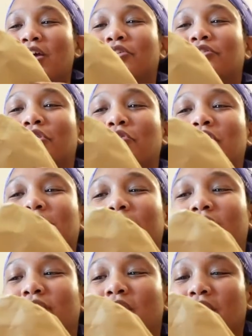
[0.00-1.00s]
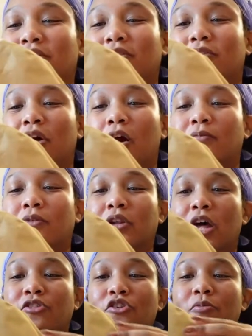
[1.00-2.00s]
so it's this nice soft
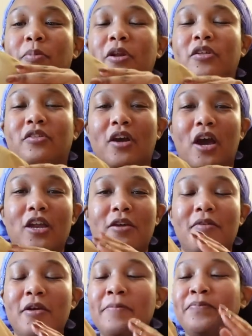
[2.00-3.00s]
leather, but it's kind of,